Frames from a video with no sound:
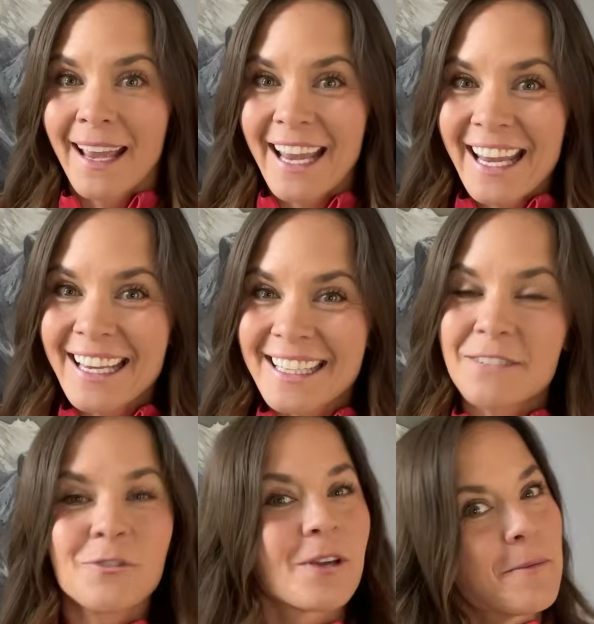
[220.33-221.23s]
And
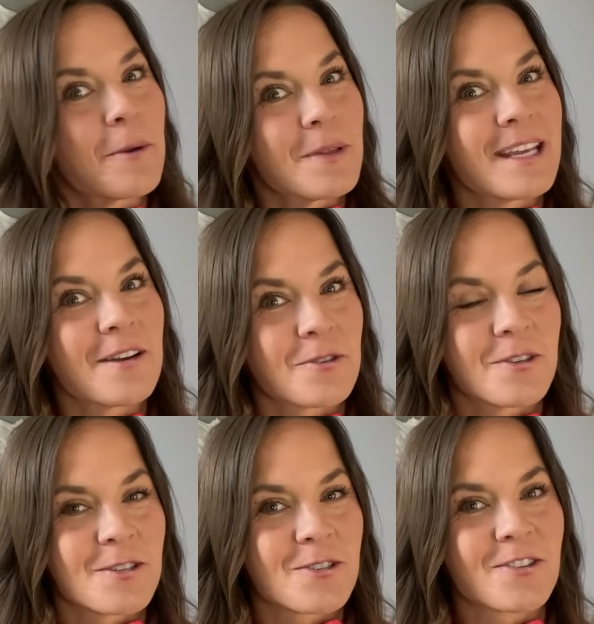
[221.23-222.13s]
if you came up in the outdoor
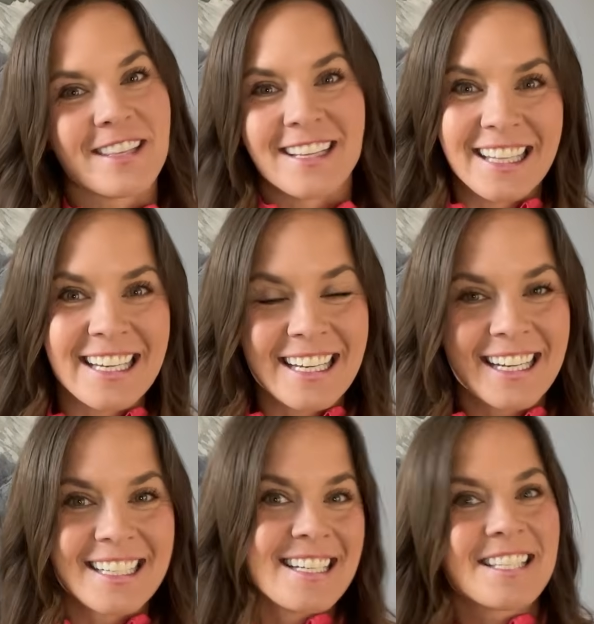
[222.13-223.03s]
industry in the late
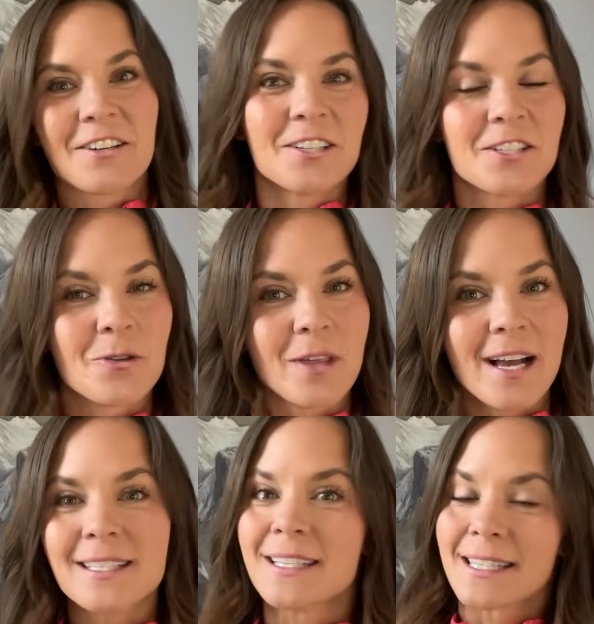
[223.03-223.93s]
90s and early
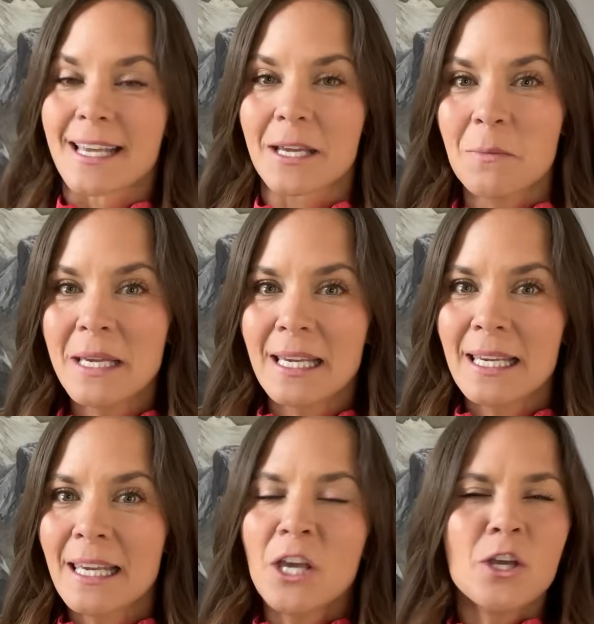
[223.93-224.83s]
2000s like
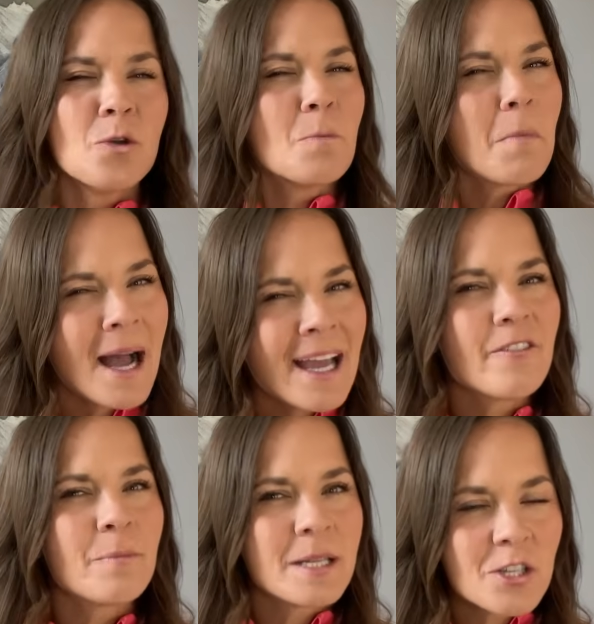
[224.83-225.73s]
me, you might
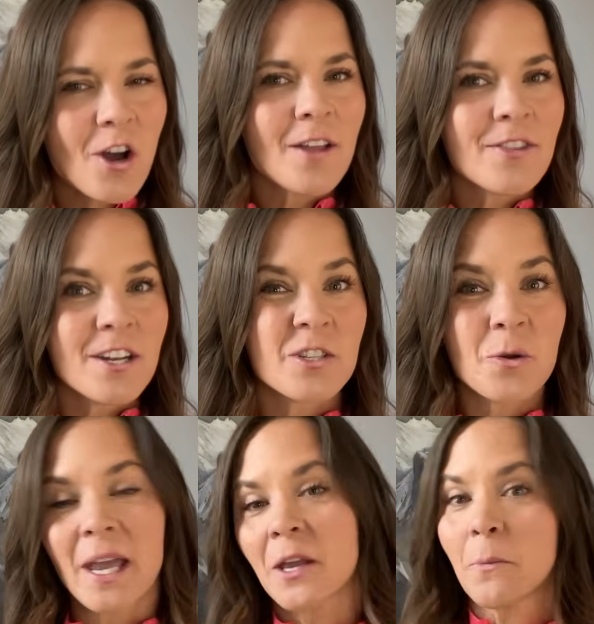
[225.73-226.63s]
have been taught that it's
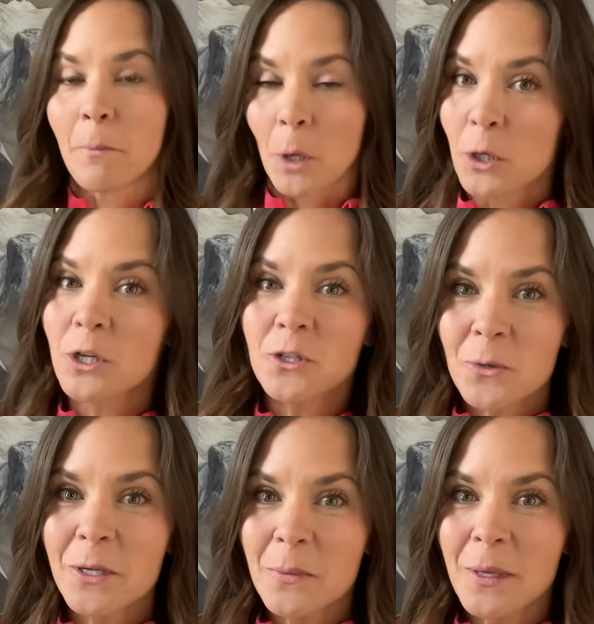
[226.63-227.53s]
okay to burn your
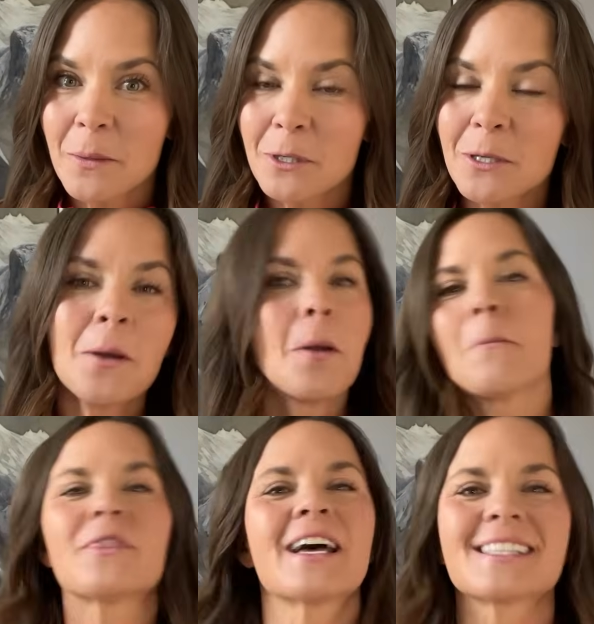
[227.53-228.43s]
toilet paper,
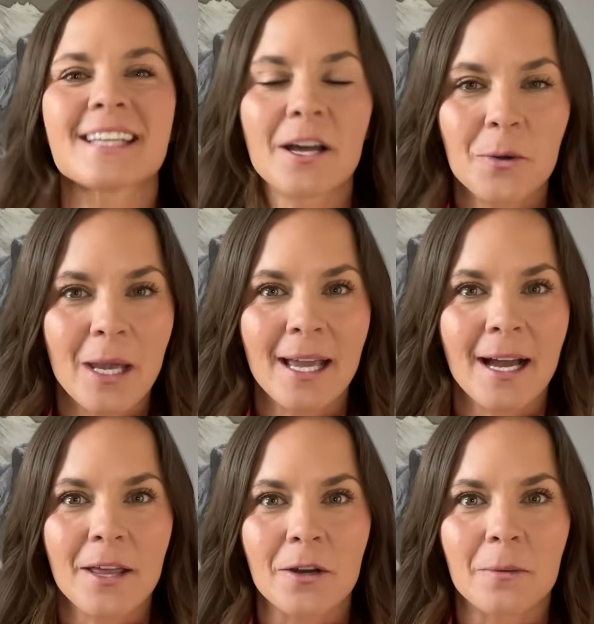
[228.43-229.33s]
but that's not okay
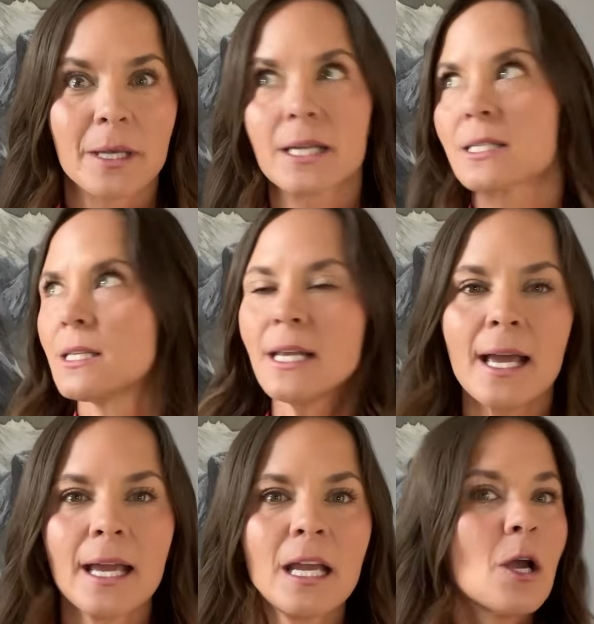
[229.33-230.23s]
either because
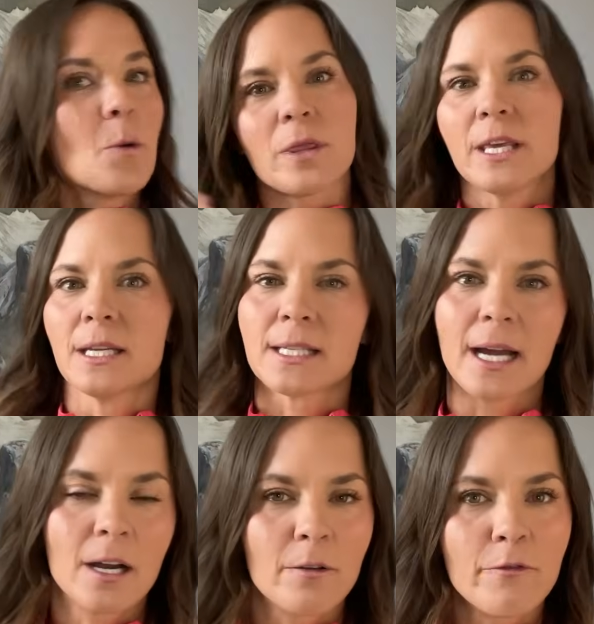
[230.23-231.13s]
today, with the
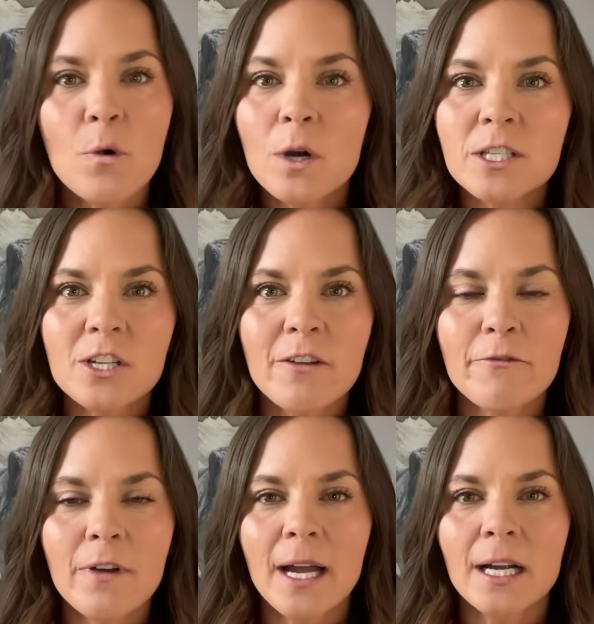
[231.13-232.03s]
entire forest on
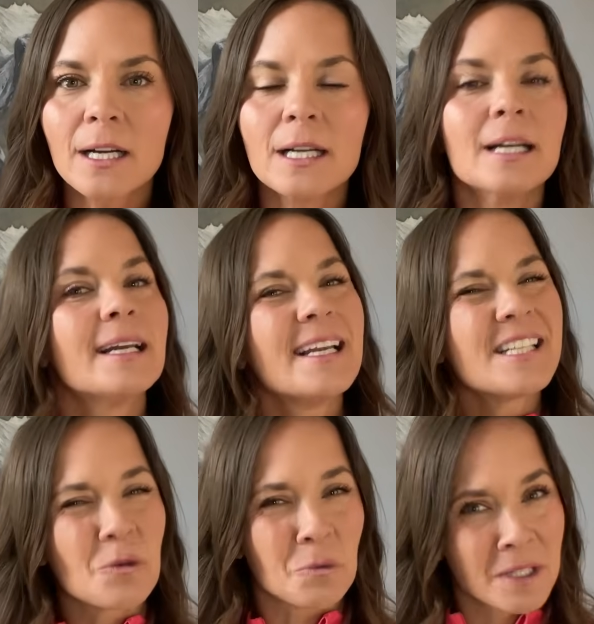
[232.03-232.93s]
fire,
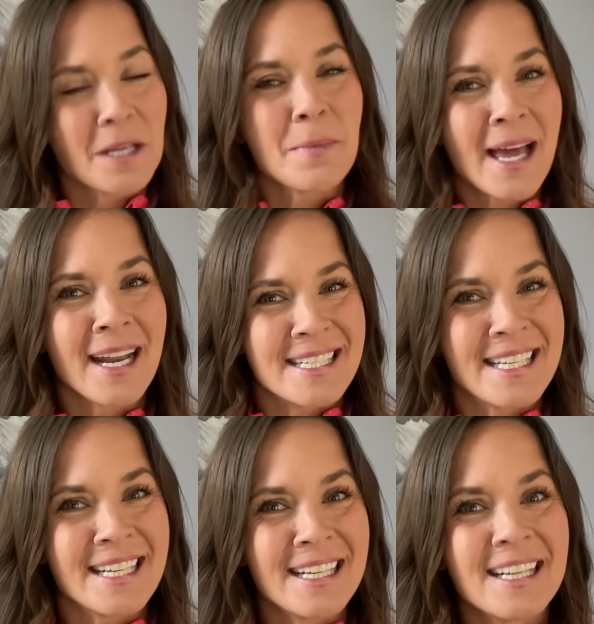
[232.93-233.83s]
it's a really bad
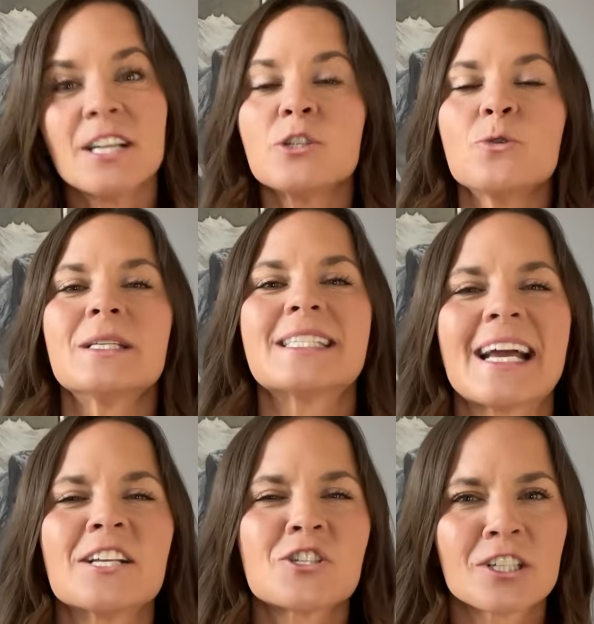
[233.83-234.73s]
idea to
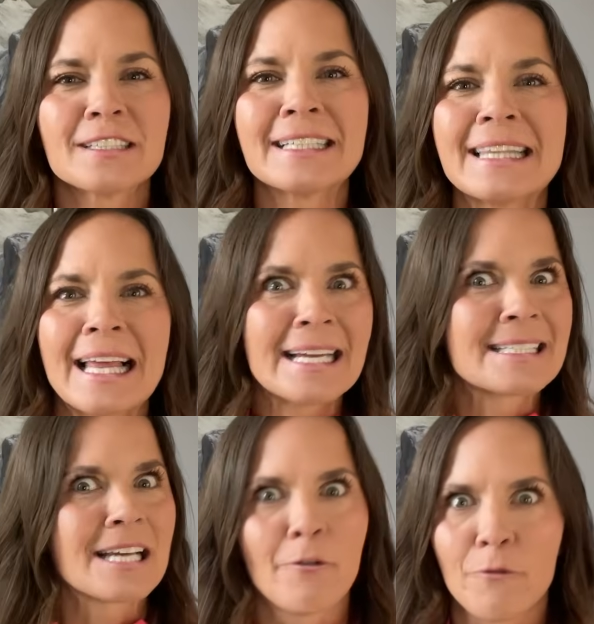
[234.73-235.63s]
intentionally light
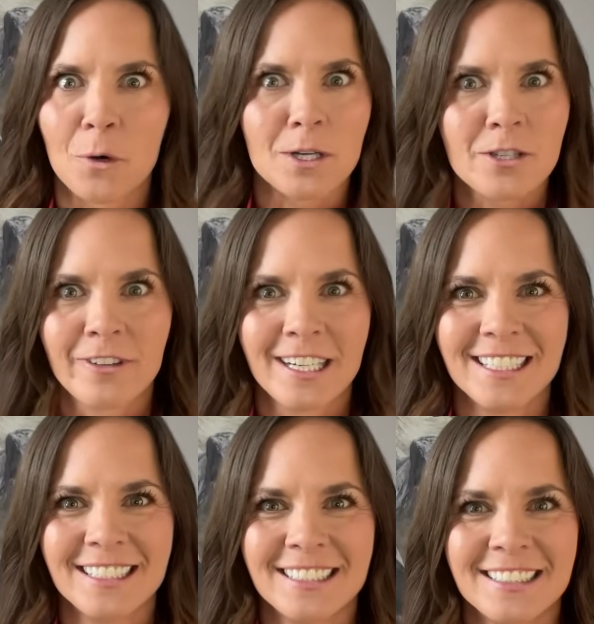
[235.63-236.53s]
a forest fire.